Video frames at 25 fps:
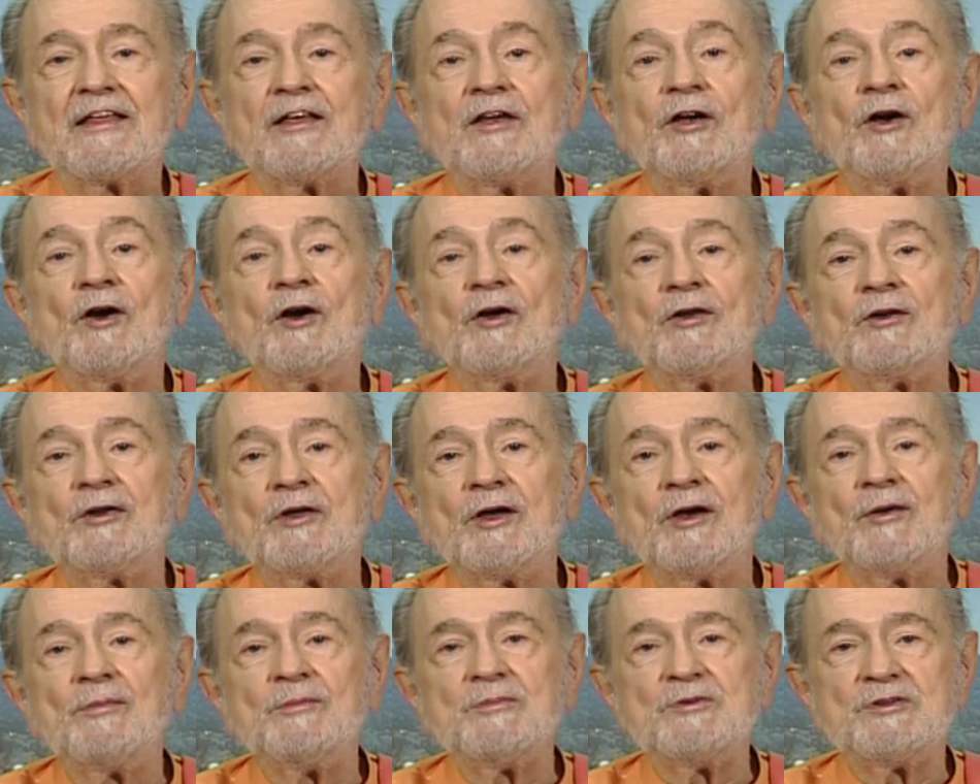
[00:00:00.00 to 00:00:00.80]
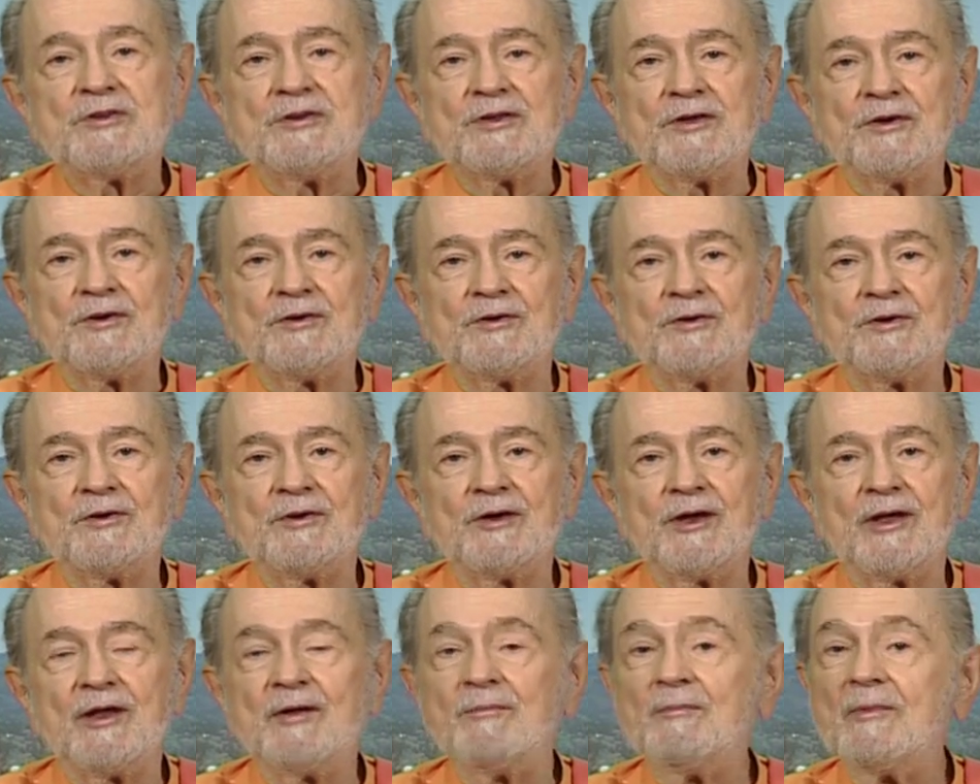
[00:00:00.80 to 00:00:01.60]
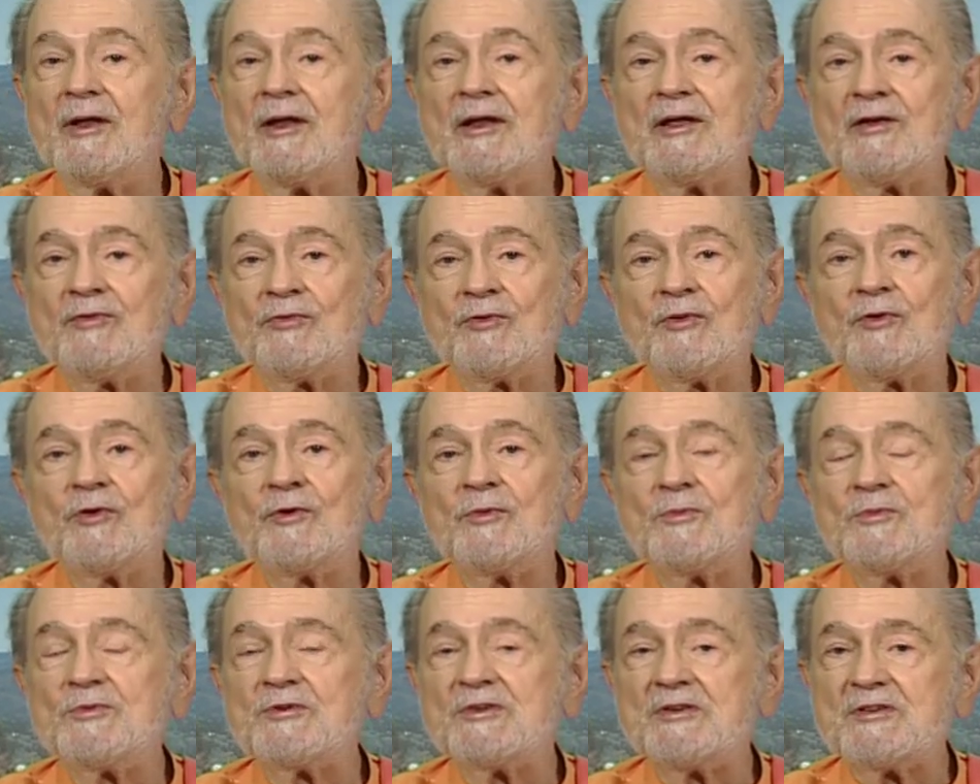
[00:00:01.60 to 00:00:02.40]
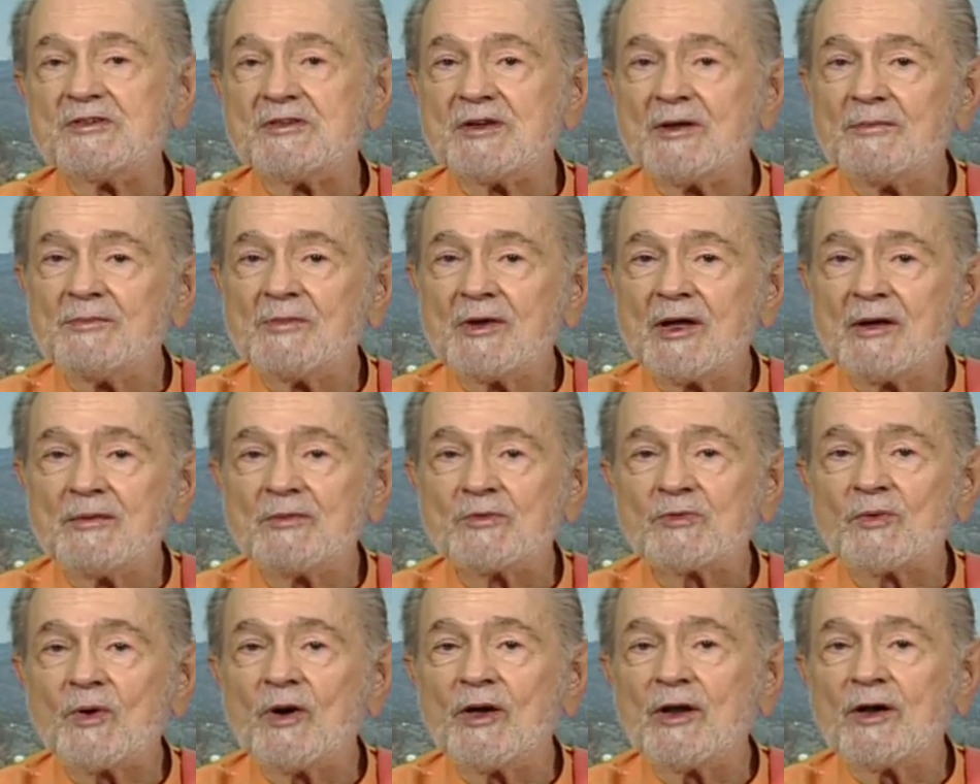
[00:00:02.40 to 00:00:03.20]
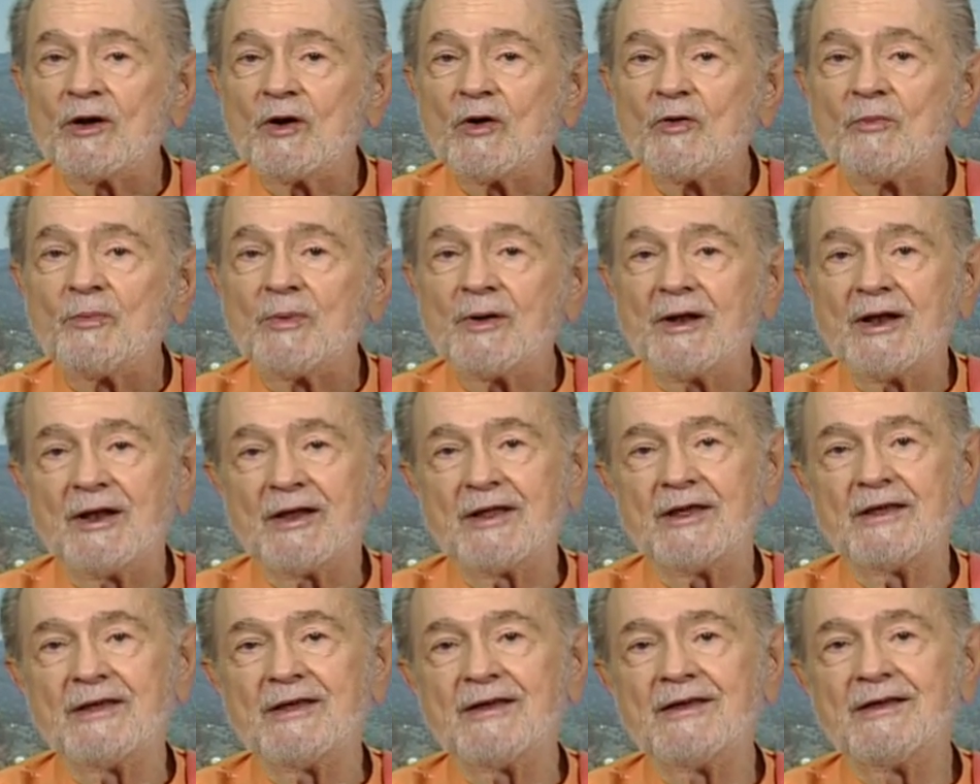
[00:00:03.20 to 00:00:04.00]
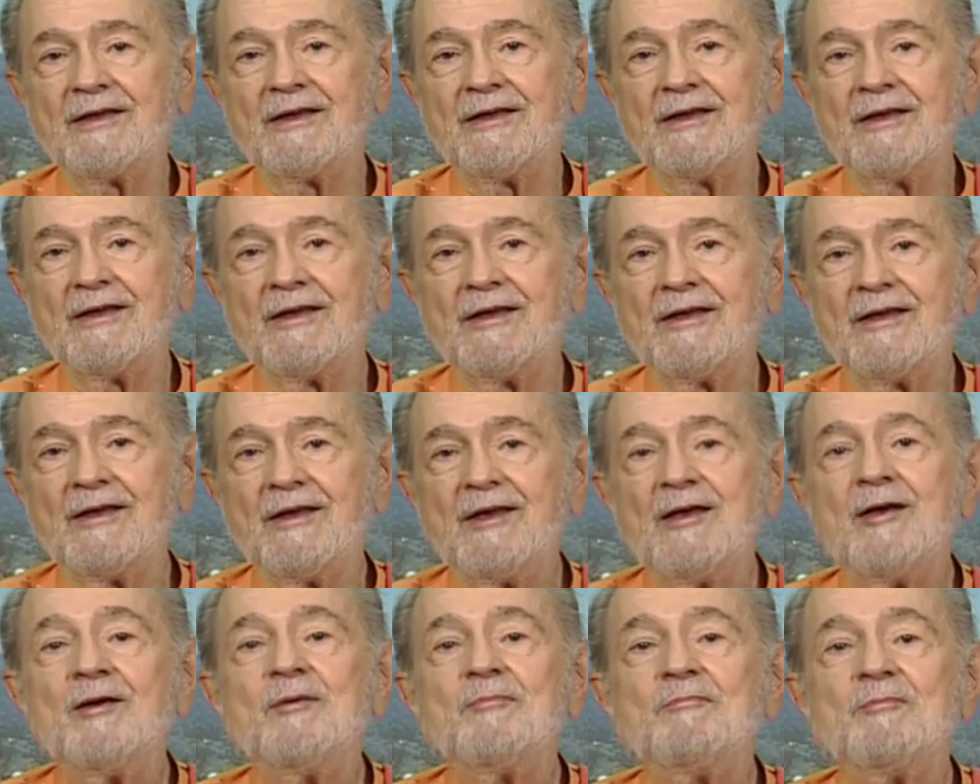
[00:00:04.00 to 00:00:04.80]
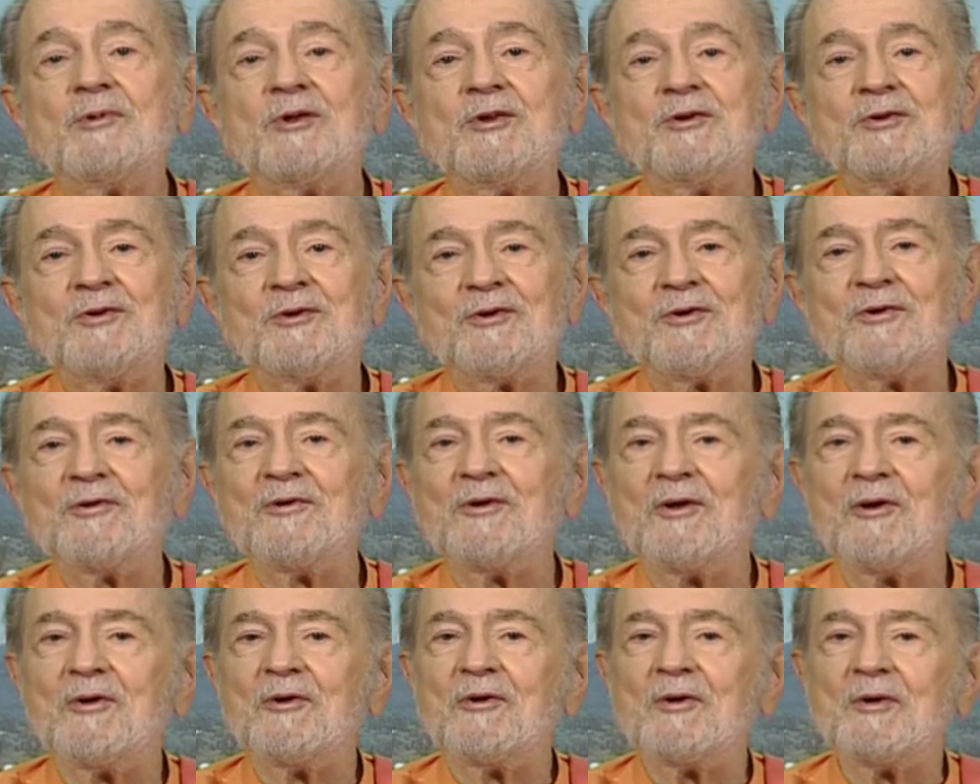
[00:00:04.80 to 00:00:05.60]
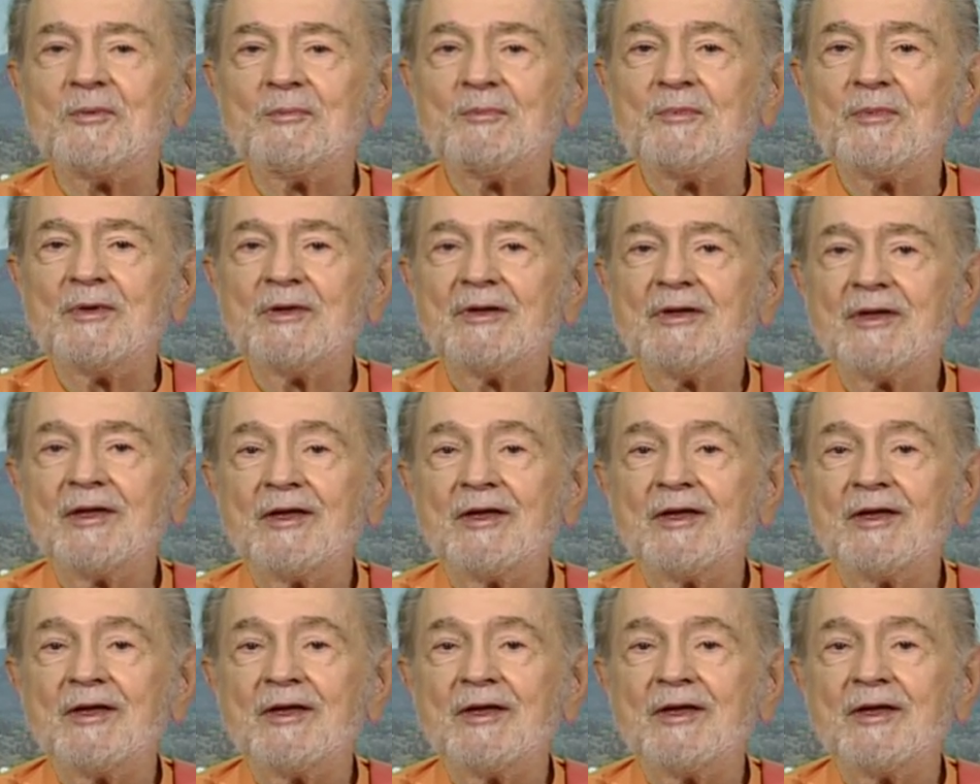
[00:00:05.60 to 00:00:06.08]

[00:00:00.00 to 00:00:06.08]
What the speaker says: God comes to you in many forms and sometimes quite openly, but you don't know him.